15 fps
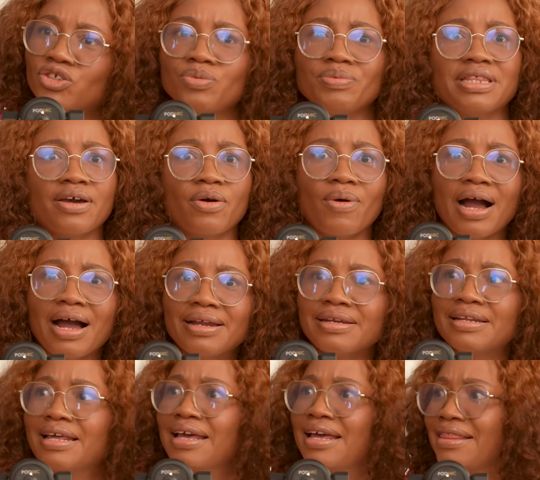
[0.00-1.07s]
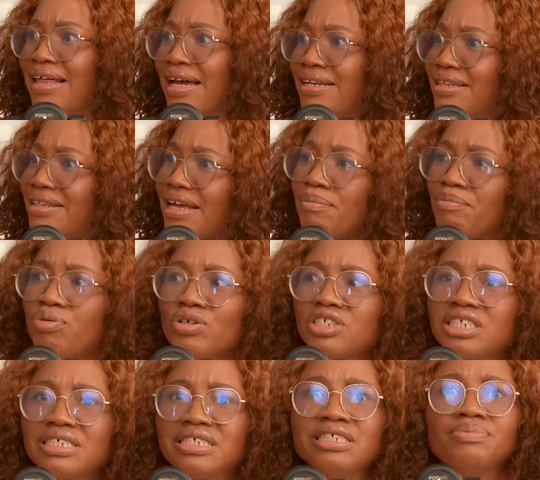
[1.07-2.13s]
to be the one that then
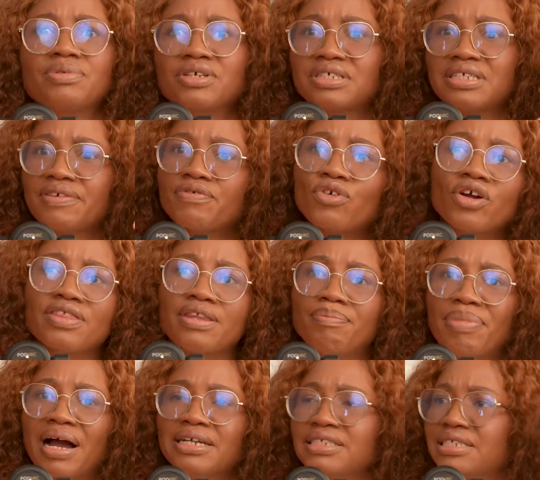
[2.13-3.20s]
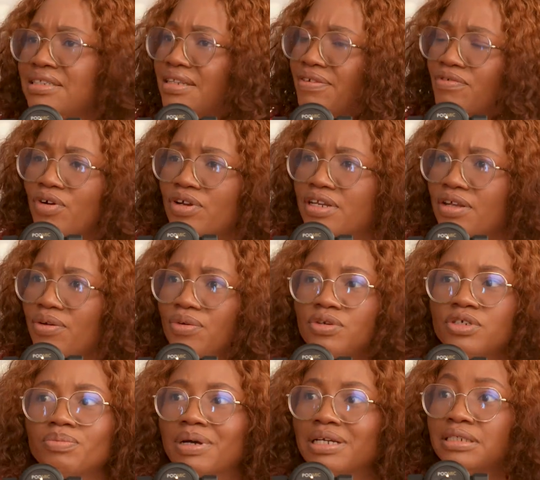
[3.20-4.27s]
pushes this because they've got the budget, they've got the
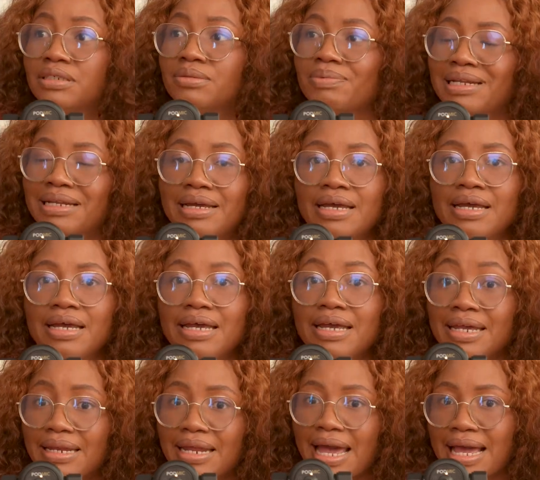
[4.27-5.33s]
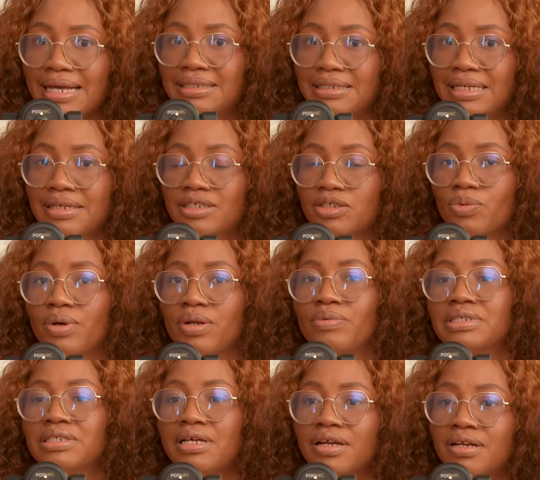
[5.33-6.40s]
huge budgets. But in essence, when we
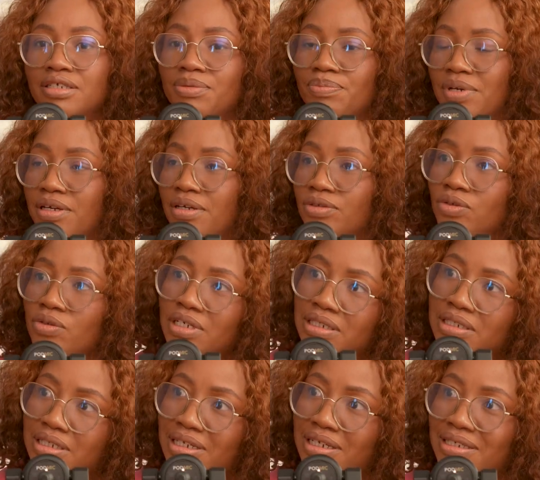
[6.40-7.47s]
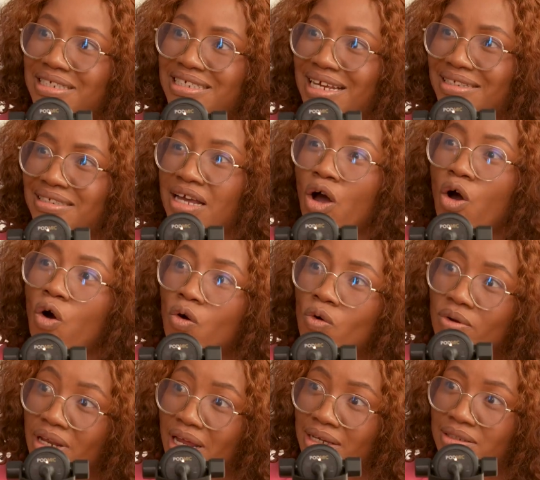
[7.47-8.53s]
started speaking to ECD center
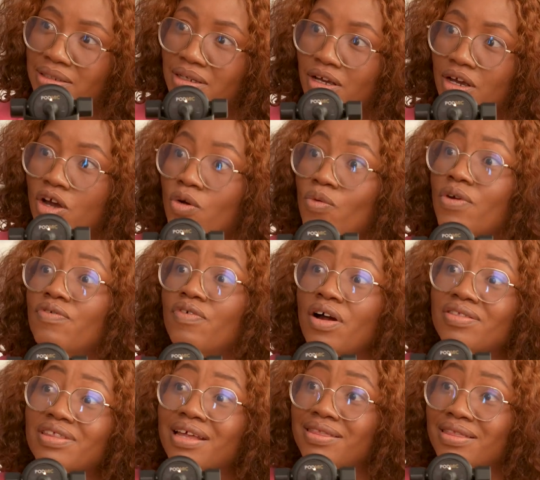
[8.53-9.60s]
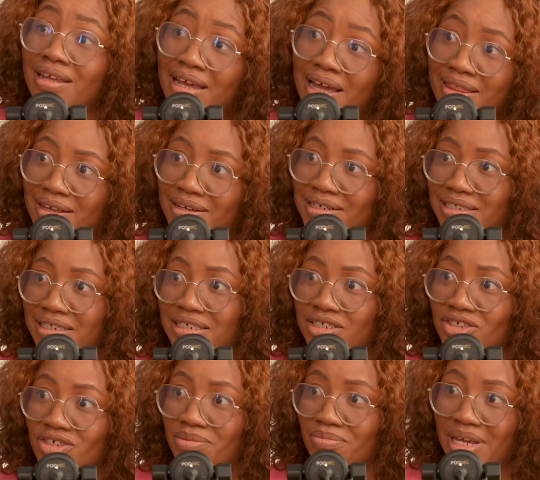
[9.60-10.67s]
owners, we found that they are the
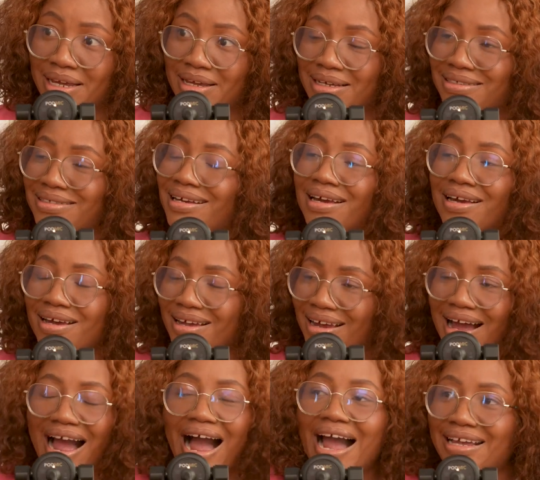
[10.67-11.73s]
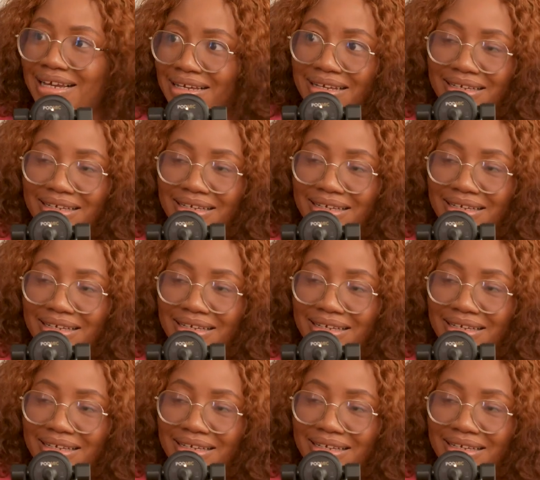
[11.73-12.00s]
decision makers. I